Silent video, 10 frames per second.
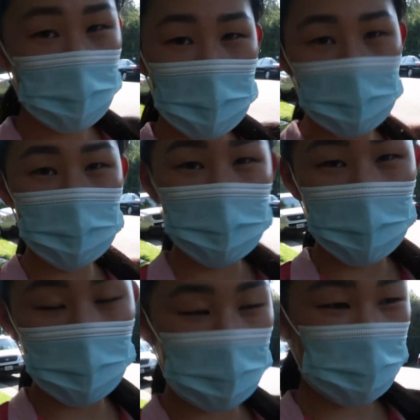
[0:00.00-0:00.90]
been able to
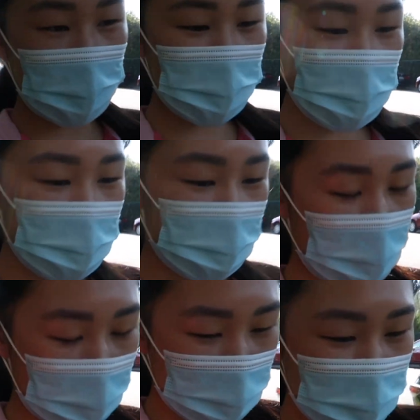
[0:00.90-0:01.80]
get much
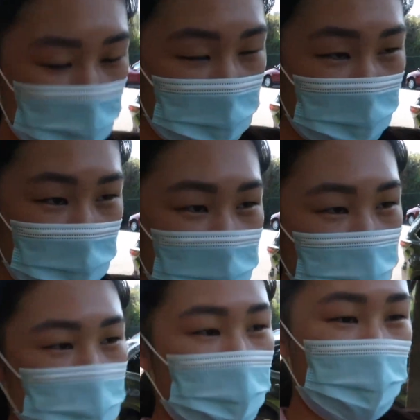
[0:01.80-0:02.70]
exercise
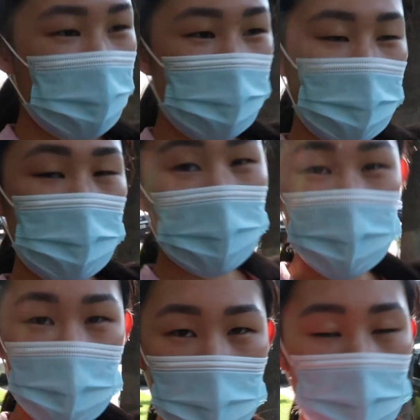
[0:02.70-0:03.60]
so I figured I might
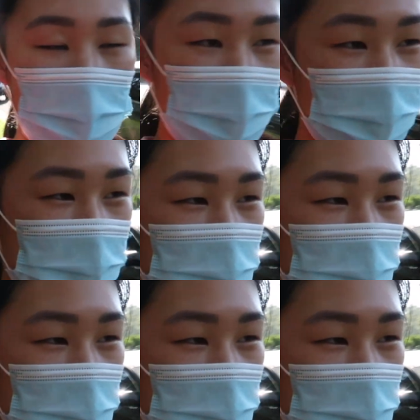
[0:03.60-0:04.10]
as well walk.